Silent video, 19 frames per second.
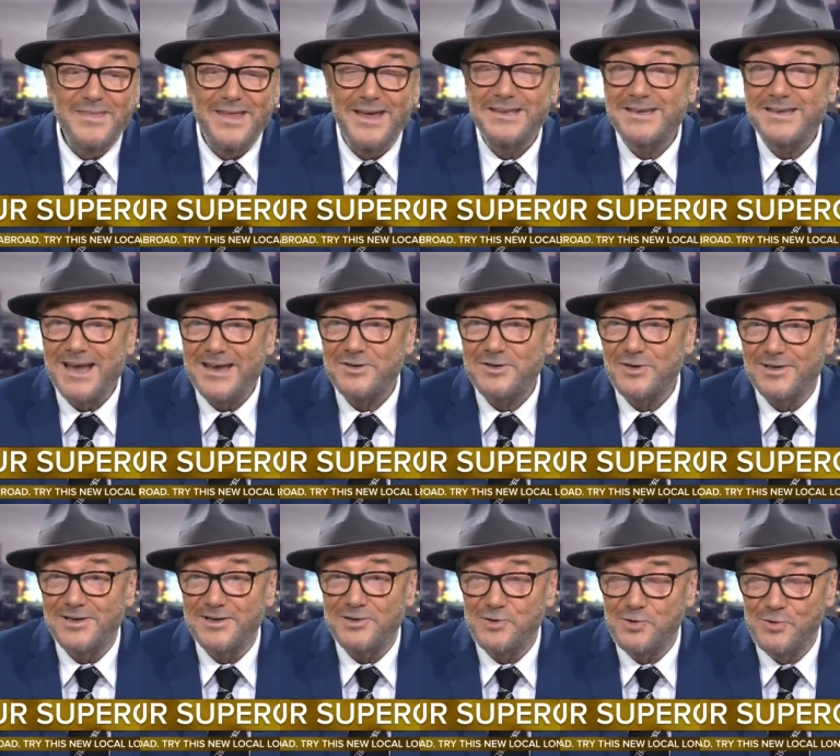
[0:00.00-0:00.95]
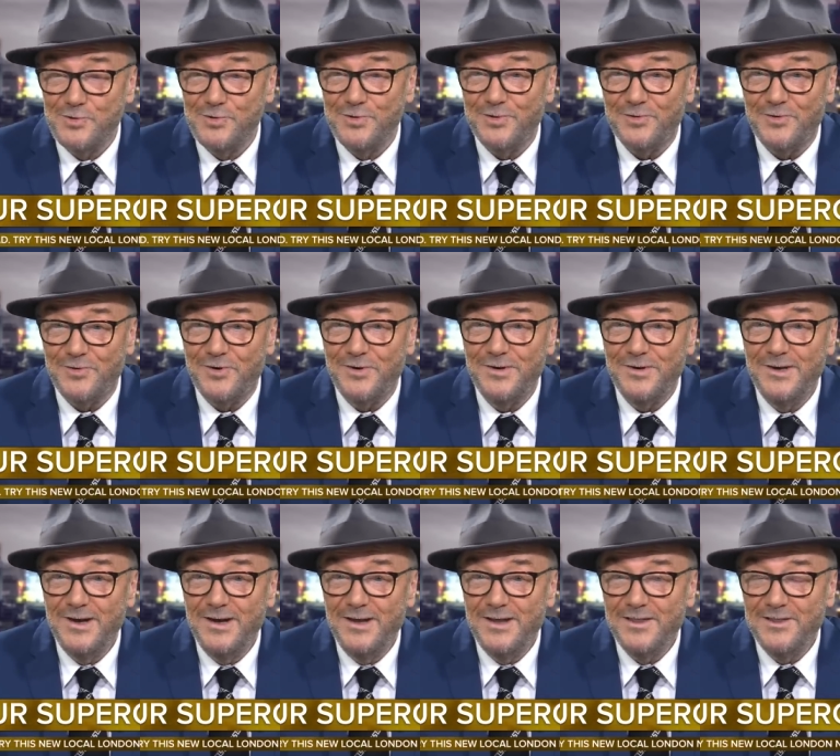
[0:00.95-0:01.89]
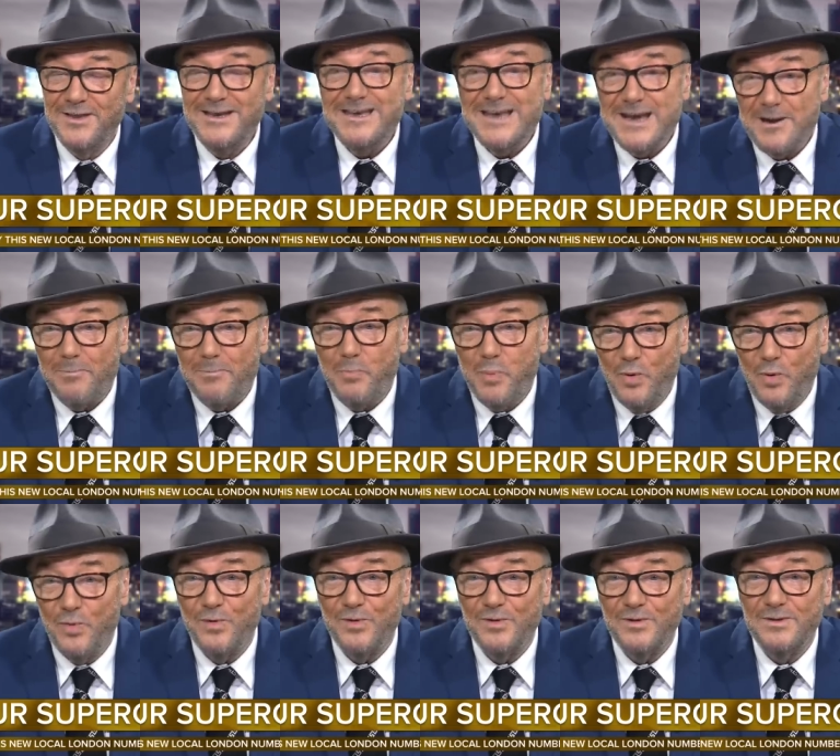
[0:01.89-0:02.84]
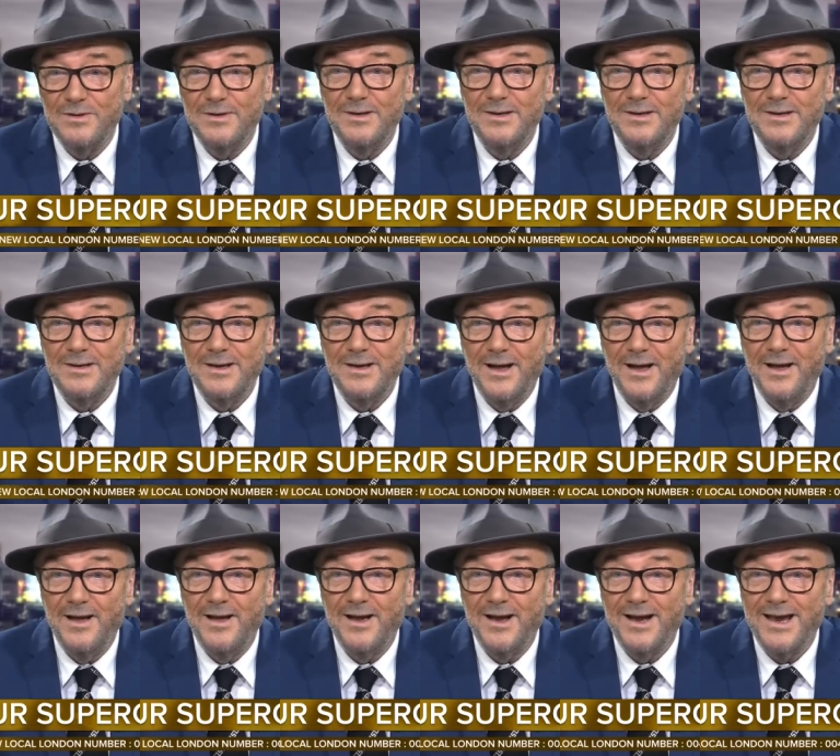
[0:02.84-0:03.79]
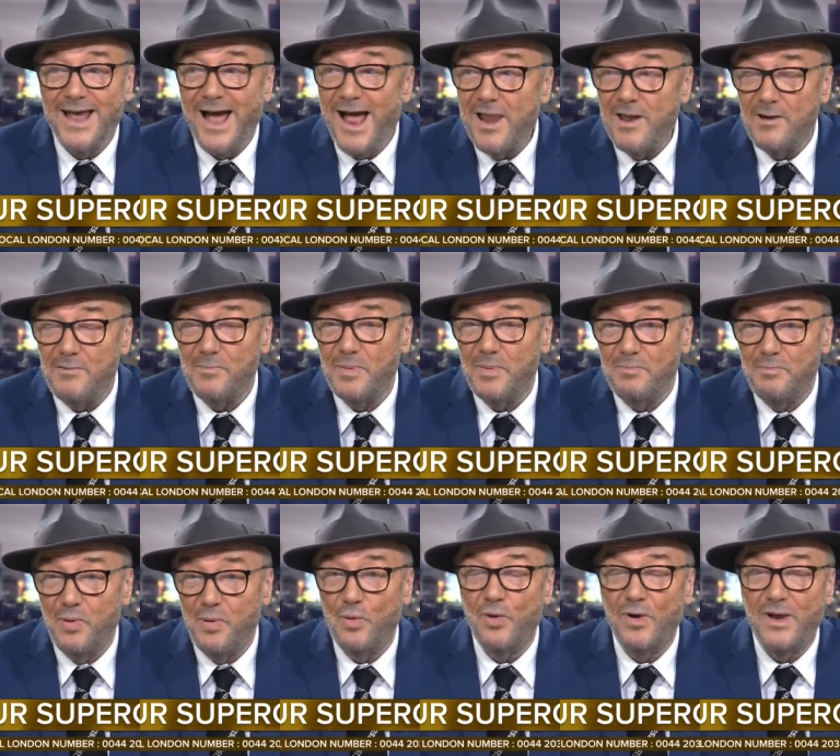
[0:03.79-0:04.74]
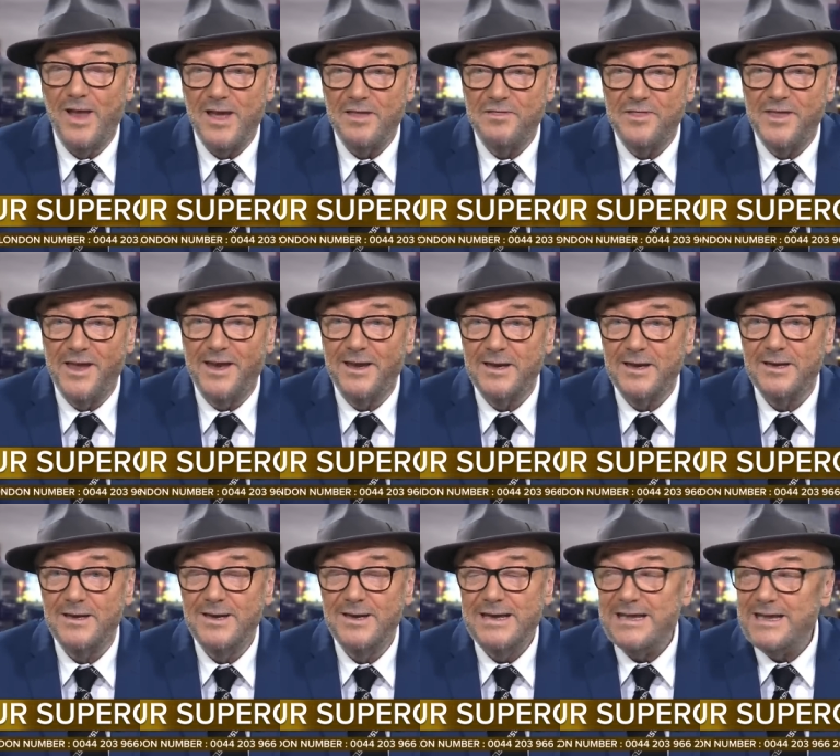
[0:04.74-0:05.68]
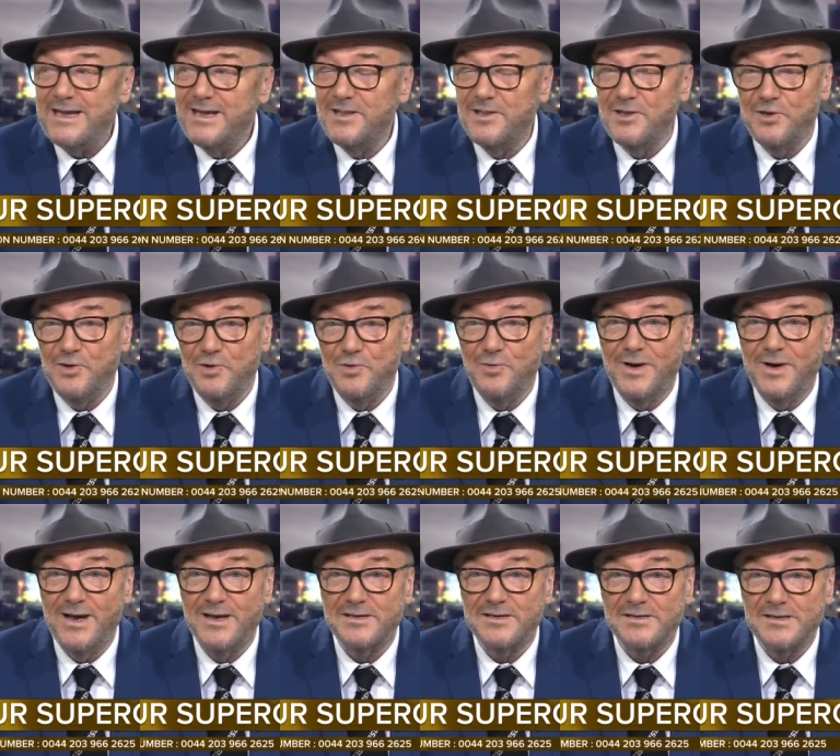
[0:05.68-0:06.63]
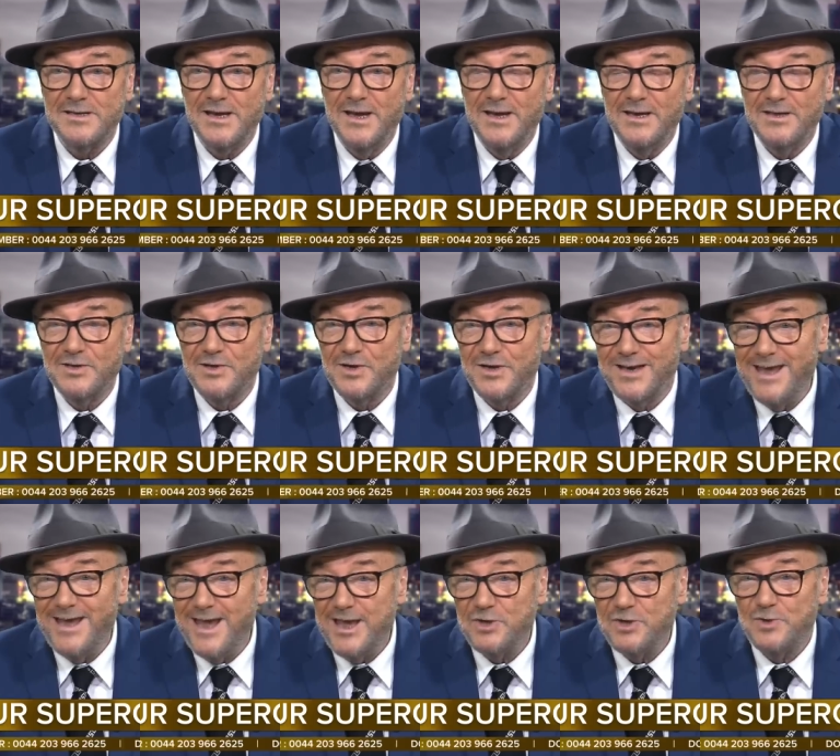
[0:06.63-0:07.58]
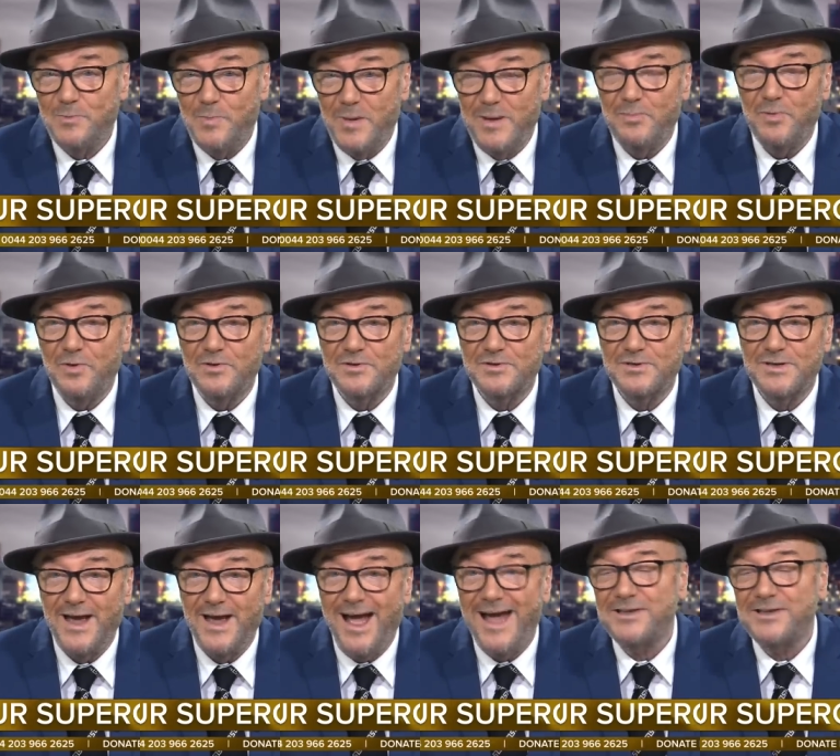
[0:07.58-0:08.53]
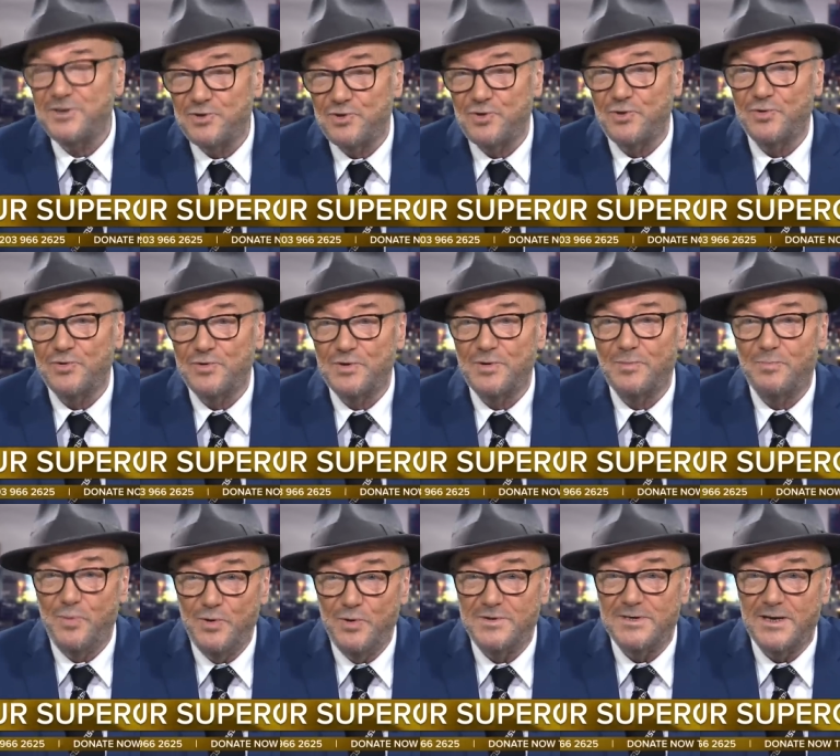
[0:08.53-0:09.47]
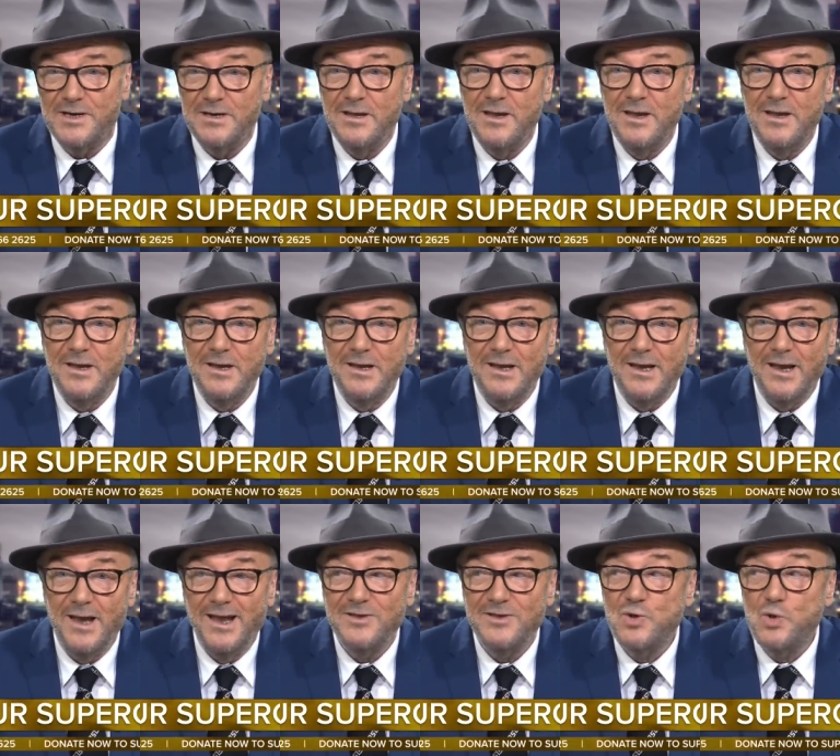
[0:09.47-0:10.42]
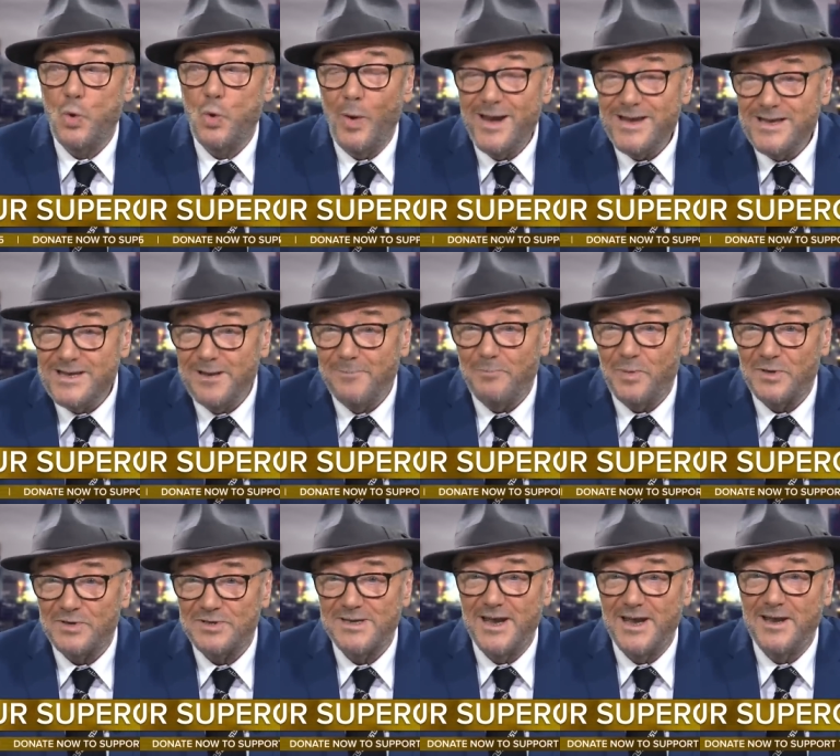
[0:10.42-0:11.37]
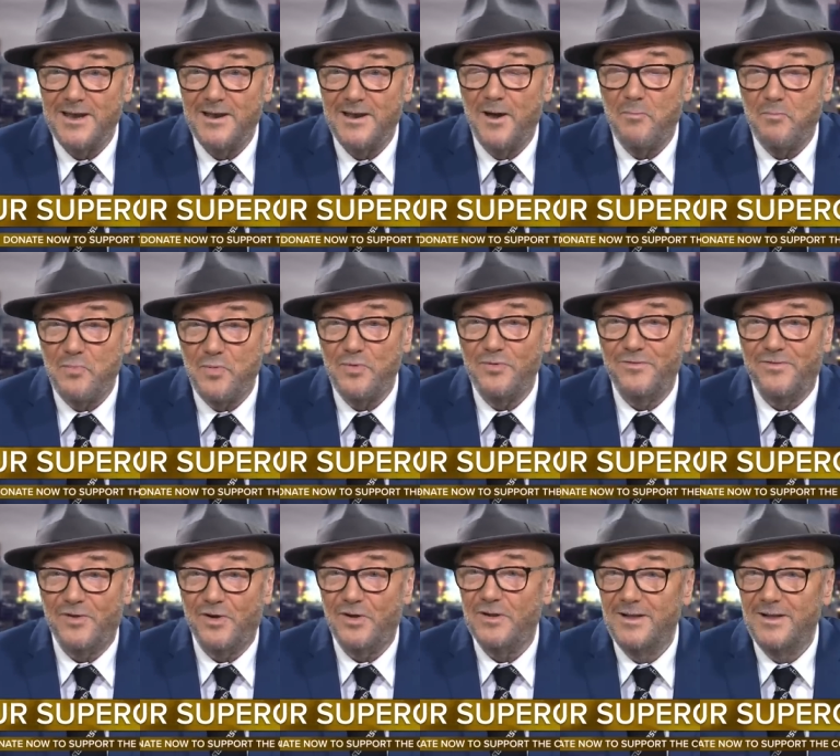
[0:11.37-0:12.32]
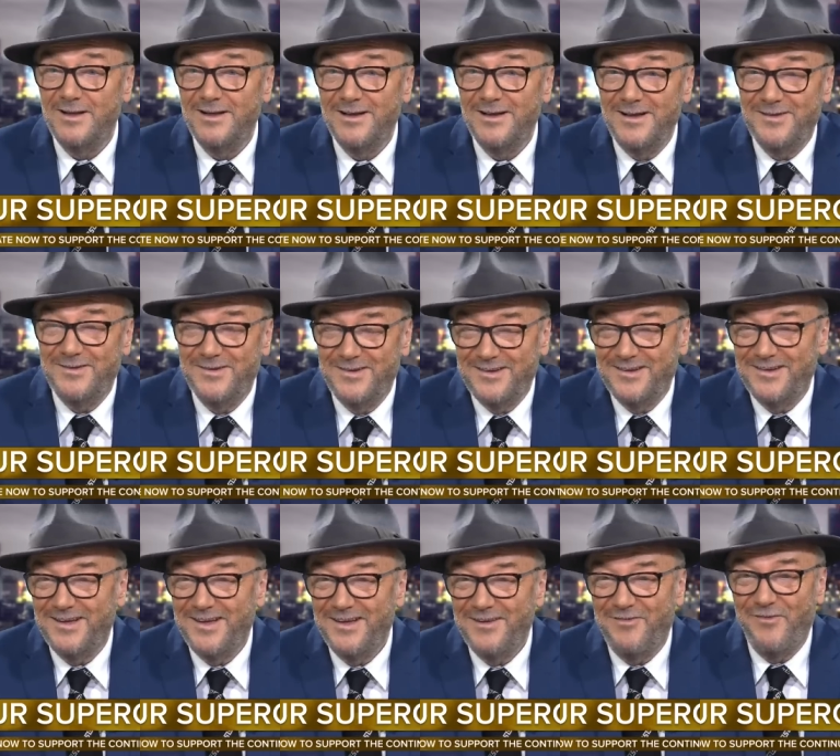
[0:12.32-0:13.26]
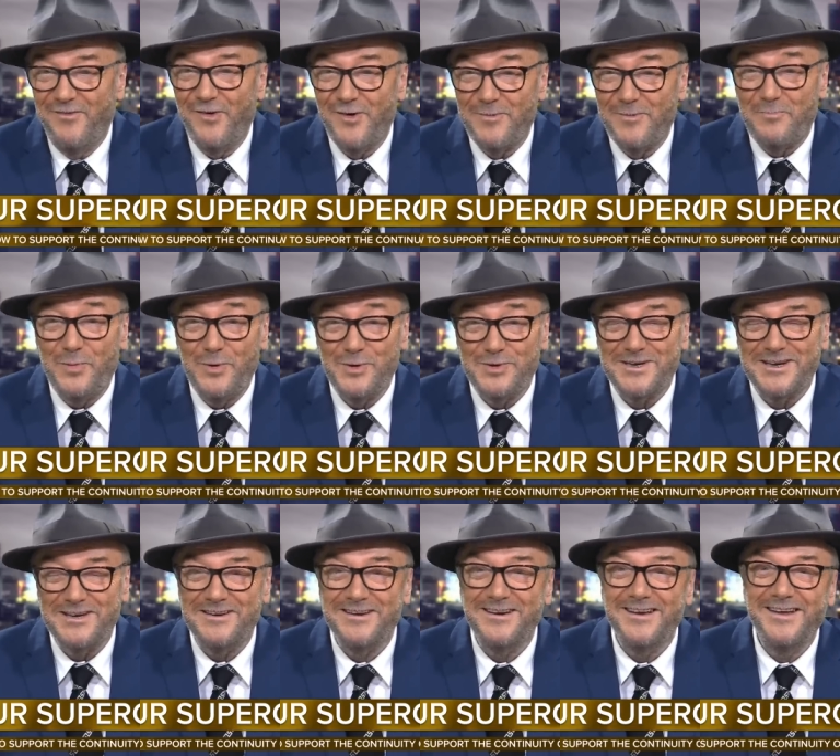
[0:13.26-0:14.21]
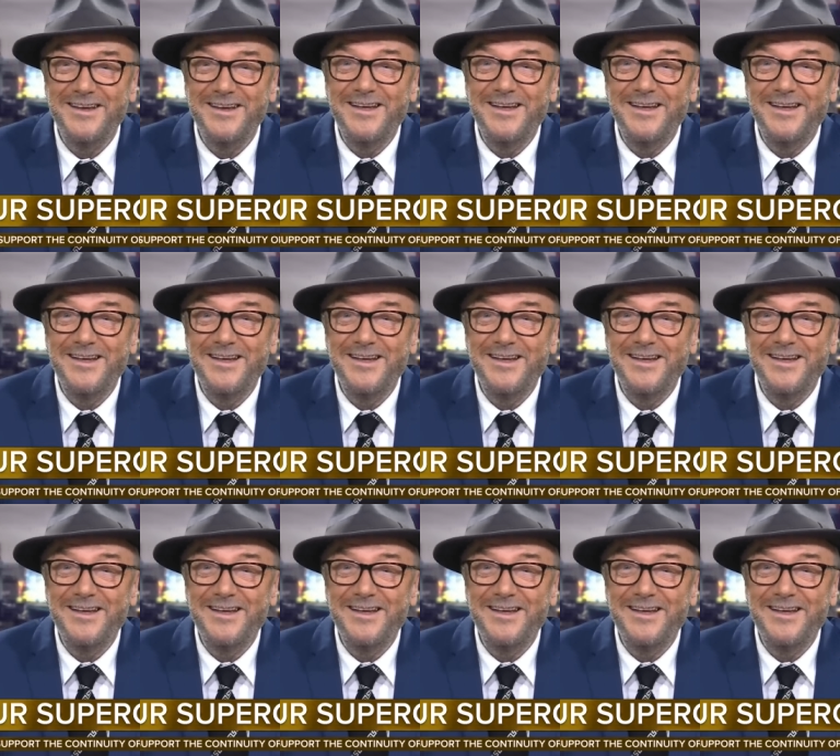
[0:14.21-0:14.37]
That's actually true, you know. They did a poll, a Gallup poll, I think, in the US to gauge people's attitude to Putin, and 20% approval for Putin.